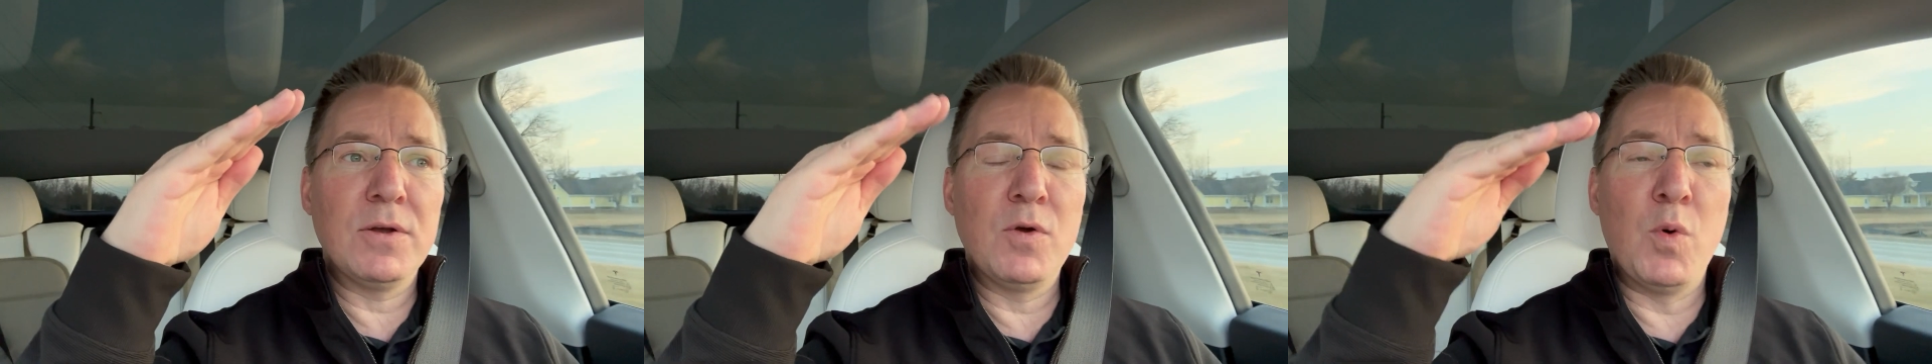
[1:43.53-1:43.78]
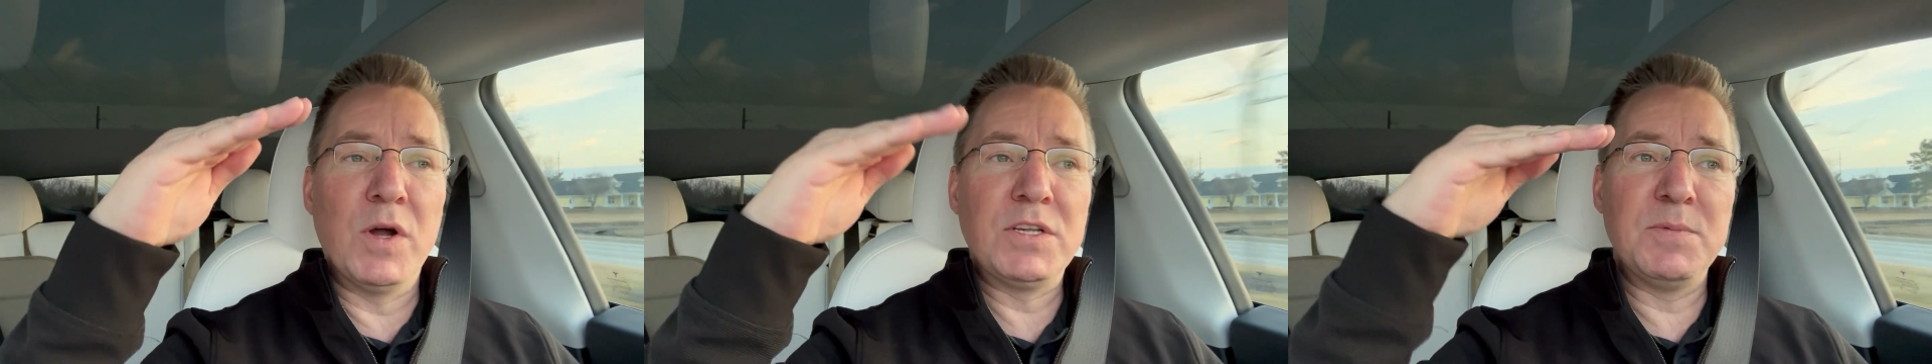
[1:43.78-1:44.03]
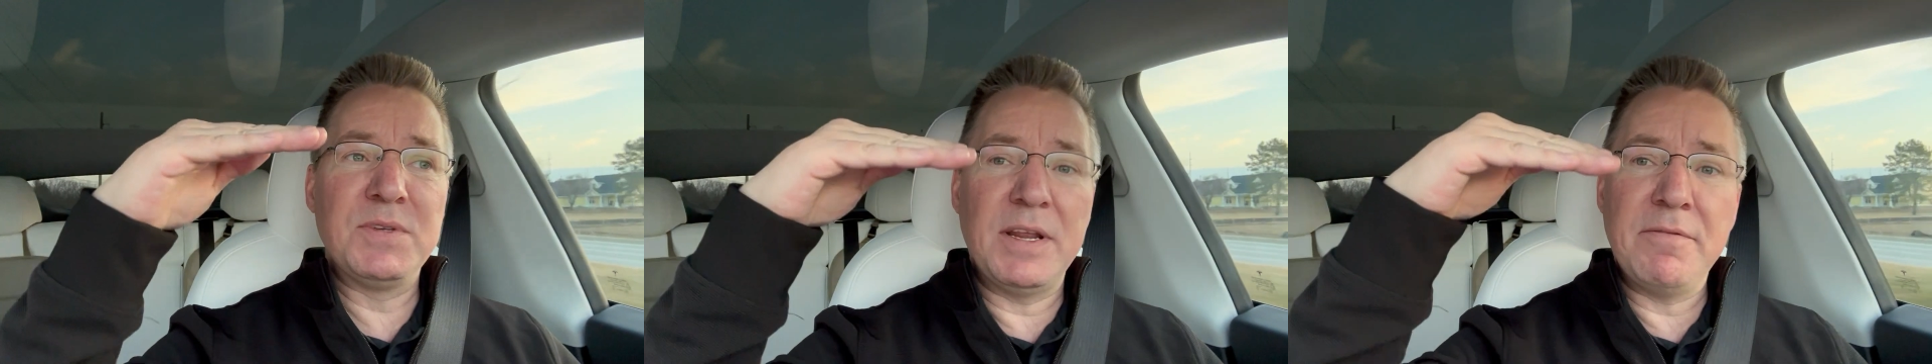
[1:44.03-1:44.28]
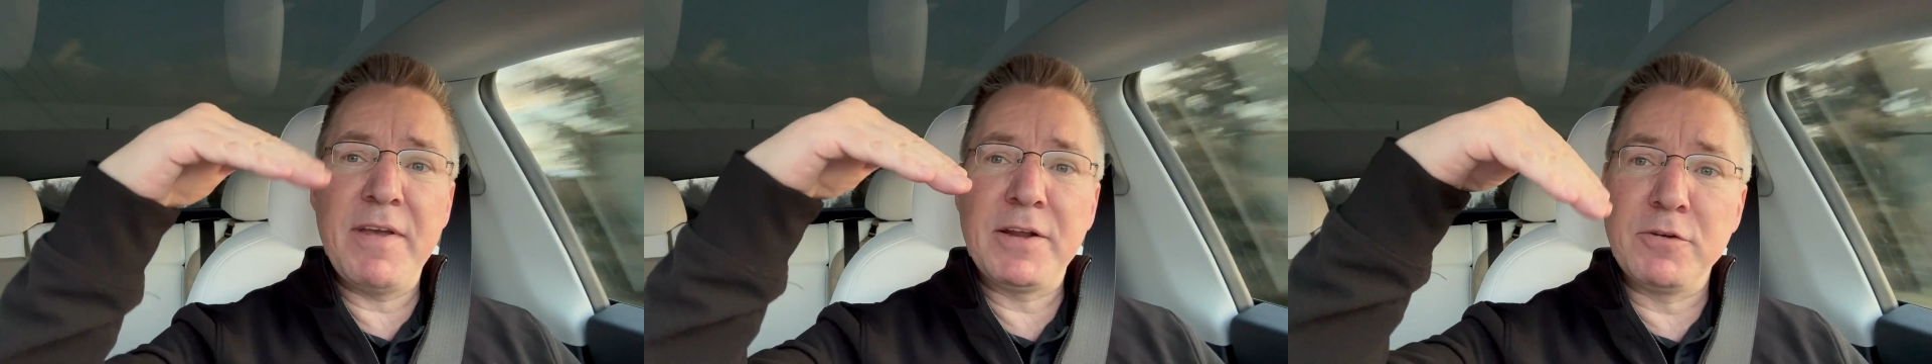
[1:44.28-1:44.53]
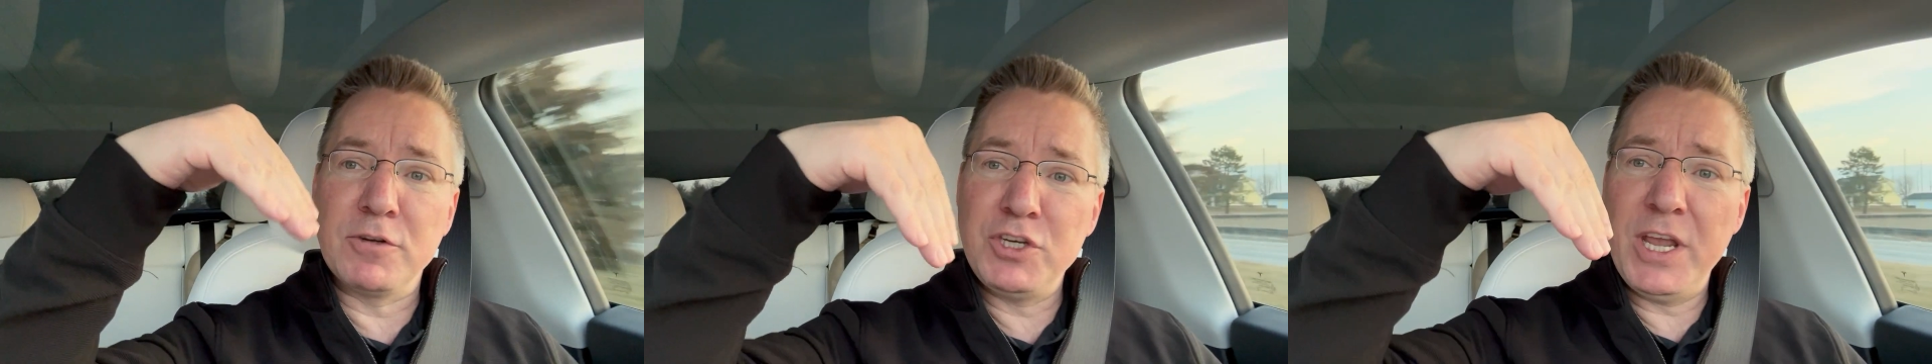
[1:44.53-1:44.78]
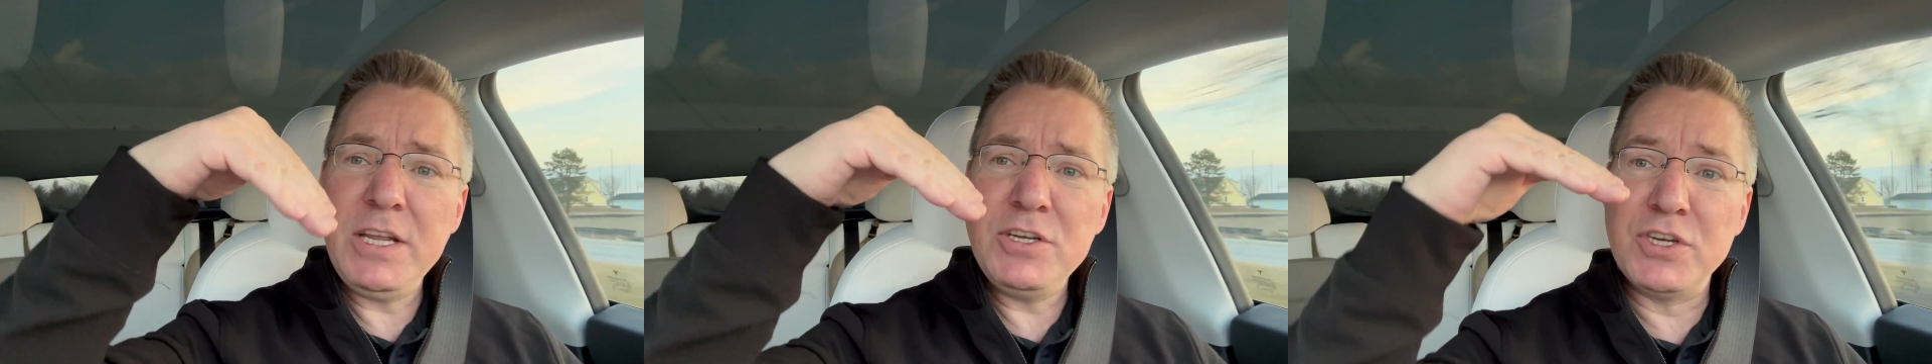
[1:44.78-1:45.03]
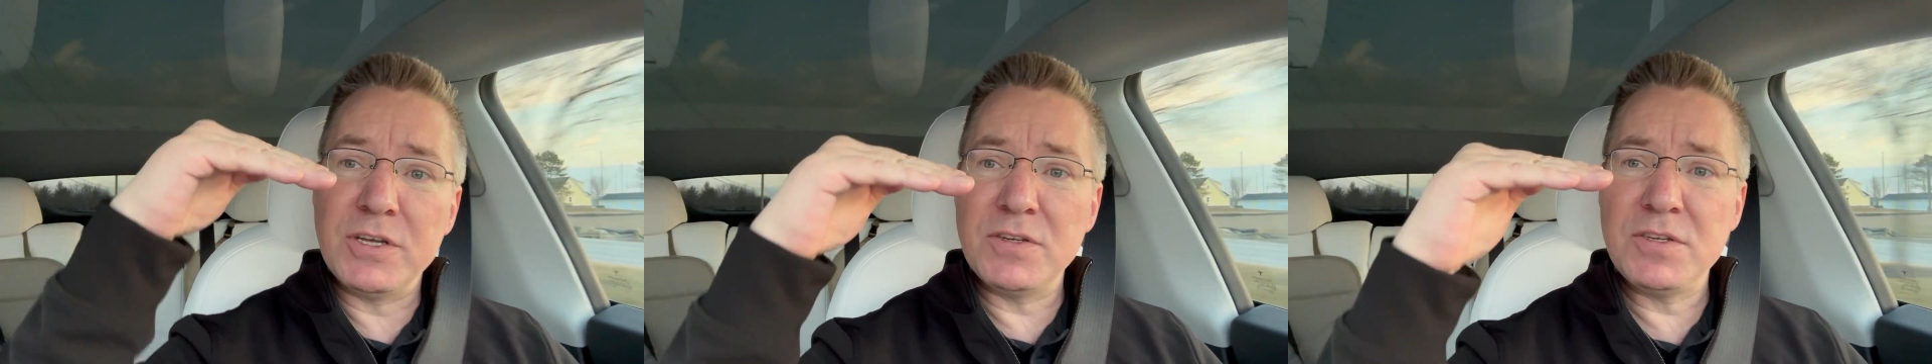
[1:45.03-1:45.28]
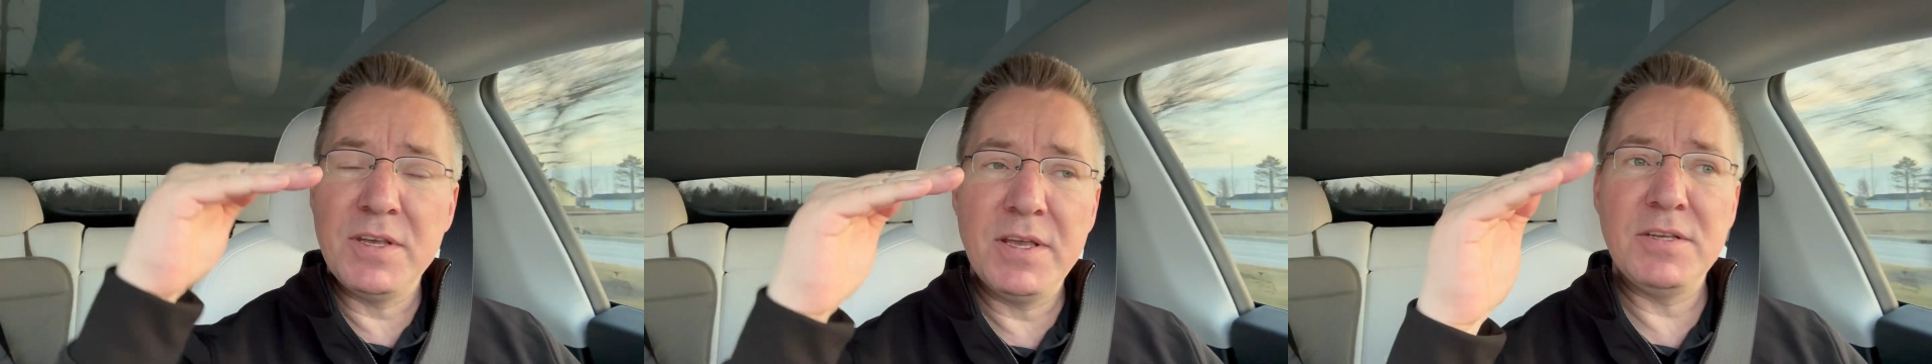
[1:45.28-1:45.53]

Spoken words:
quantum state vector changes